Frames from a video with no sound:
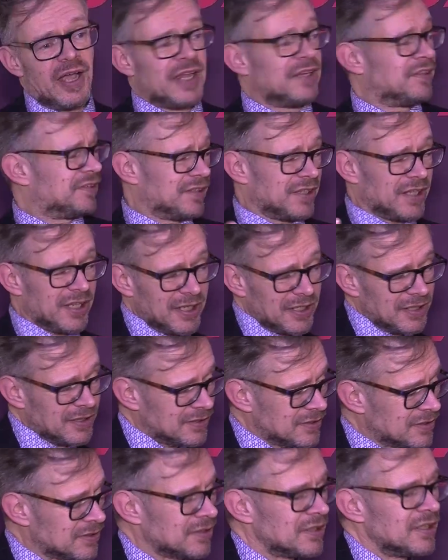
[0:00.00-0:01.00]

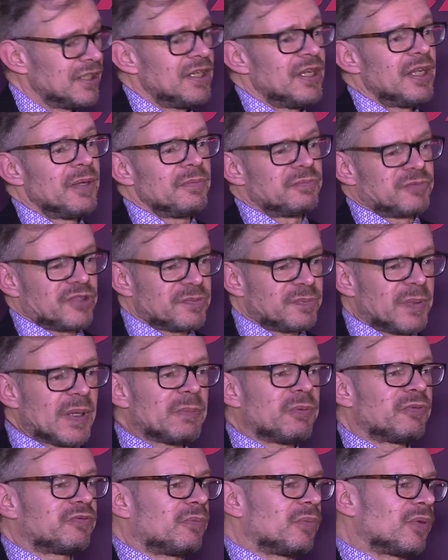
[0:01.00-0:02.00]
engineers, just
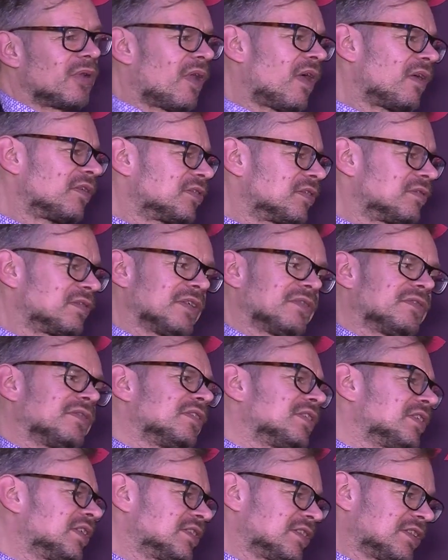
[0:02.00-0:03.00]
people from lots of
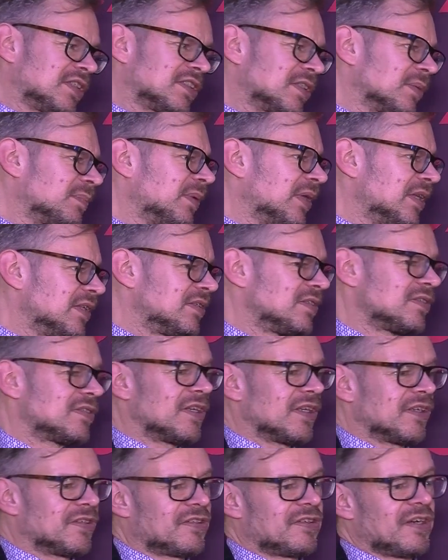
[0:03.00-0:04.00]
different disciplines
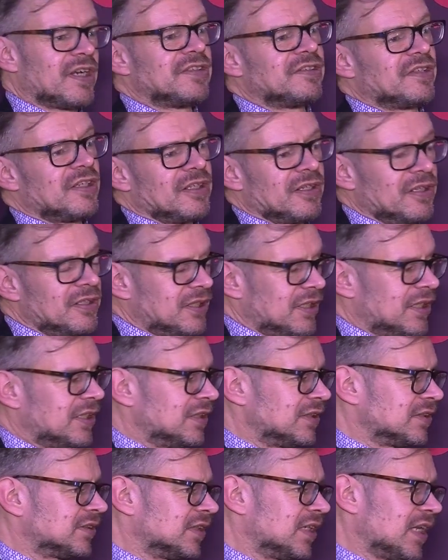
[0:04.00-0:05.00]
exchanging
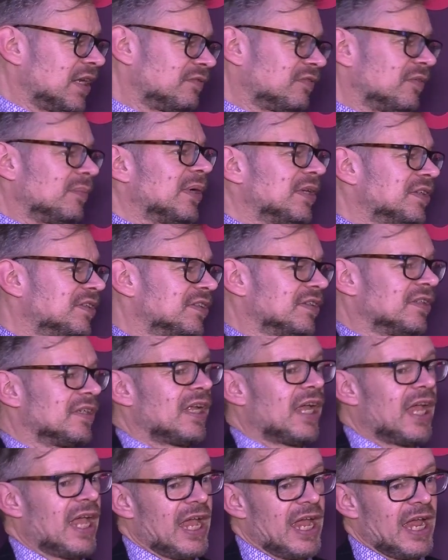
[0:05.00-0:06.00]
ideas and information,
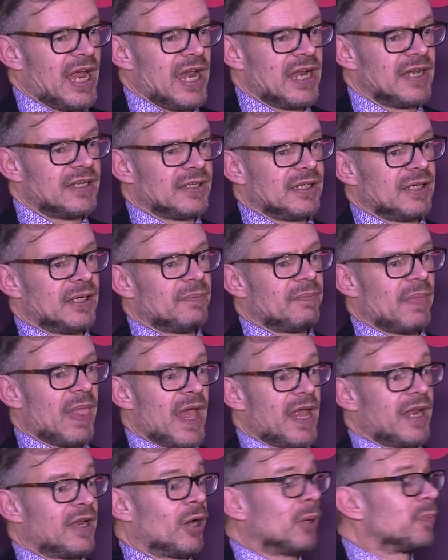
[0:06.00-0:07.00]

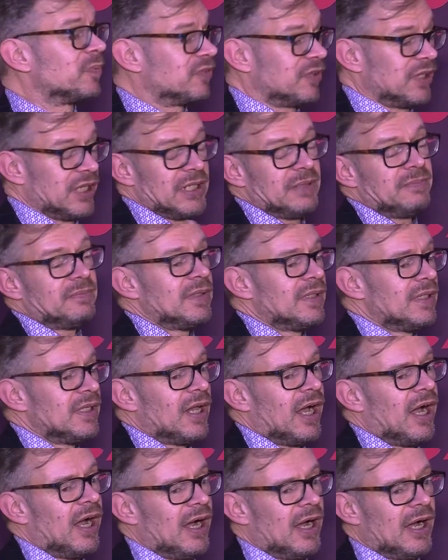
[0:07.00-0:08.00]
and hopefully
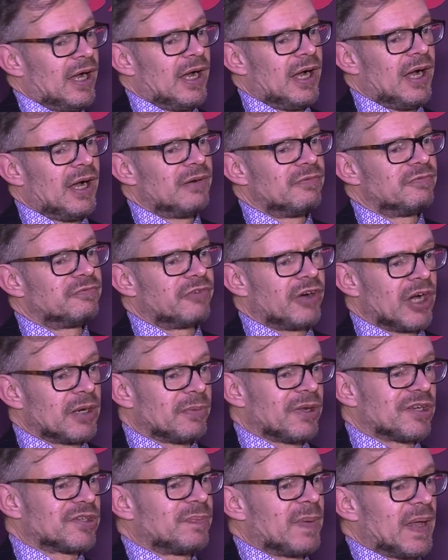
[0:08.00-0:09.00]
very
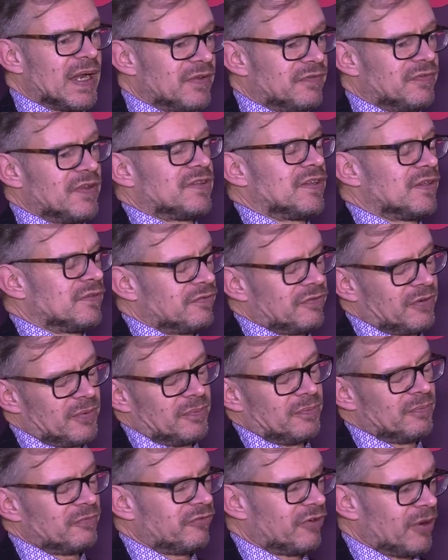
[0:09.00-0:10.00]
much benefiting
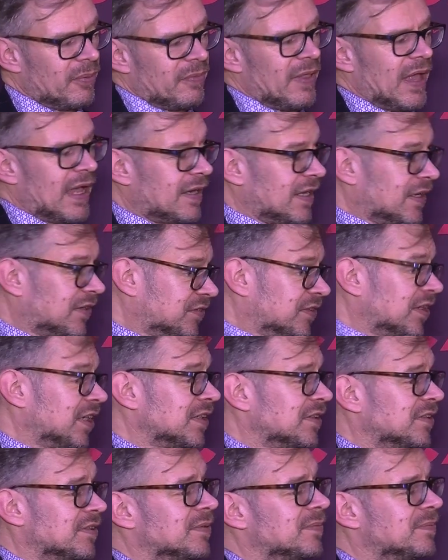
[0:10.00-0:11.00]
from that
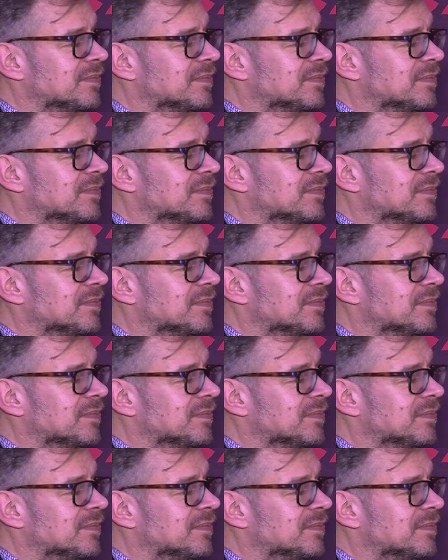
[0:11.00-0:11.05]
exchange.